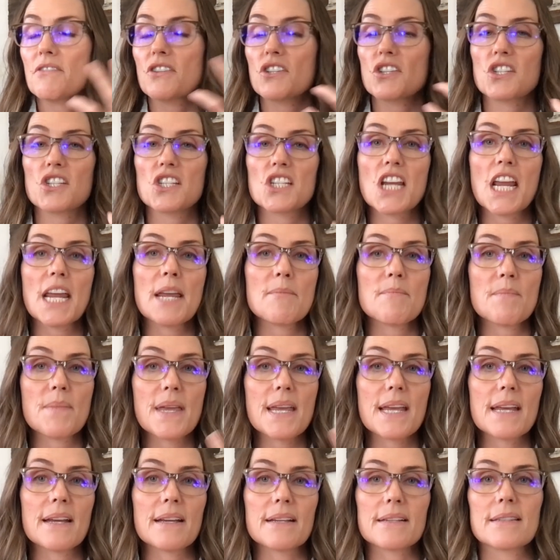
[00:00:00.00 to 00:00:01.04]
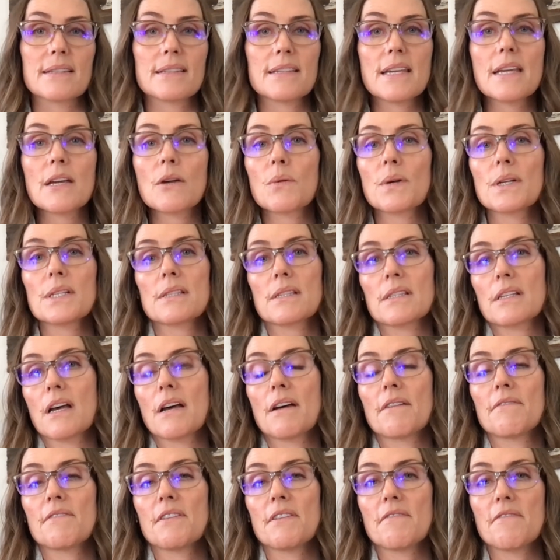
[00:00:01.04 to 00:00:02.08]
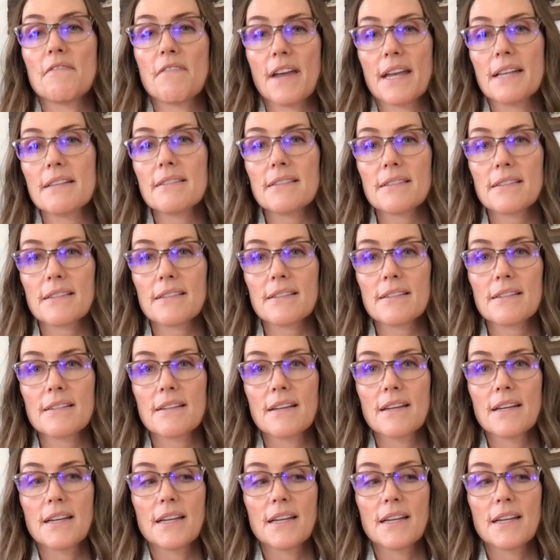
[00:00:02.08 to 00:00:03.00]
shaping a sequence of events